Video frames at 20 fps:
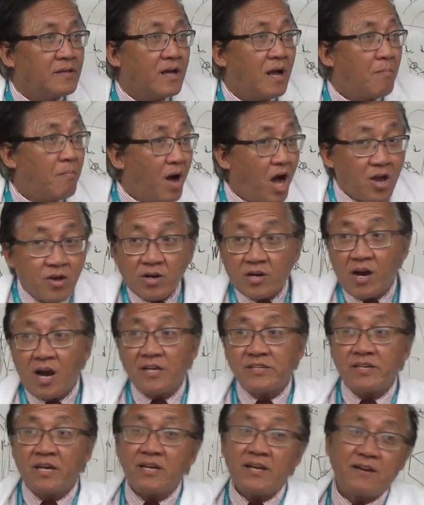A
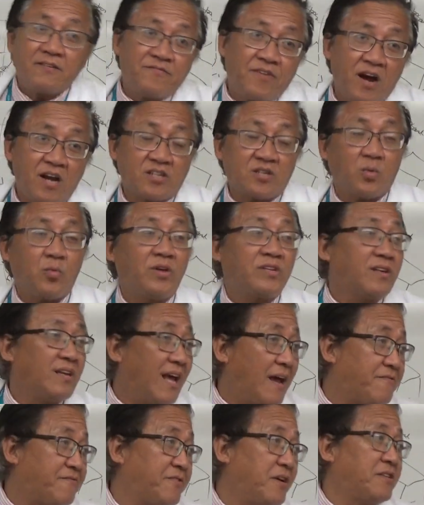myocardial infarction, which is
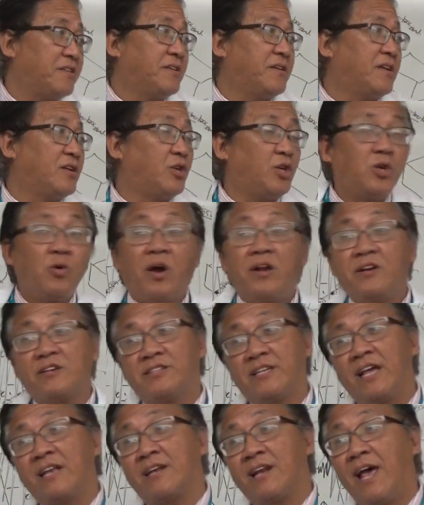life-threatening. Do you
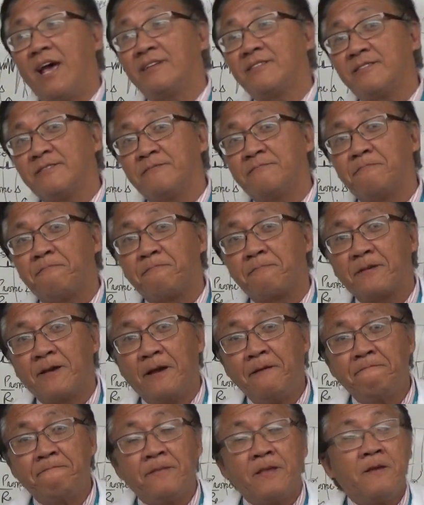understand, class?
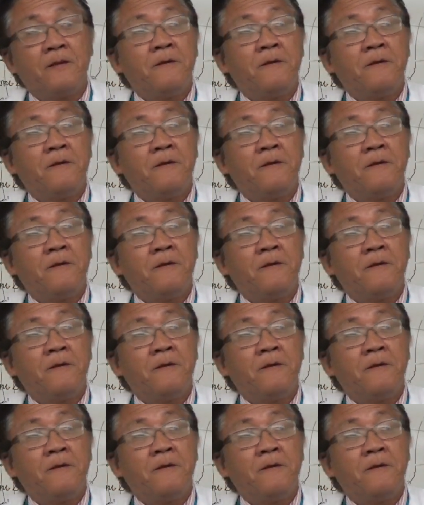Okay?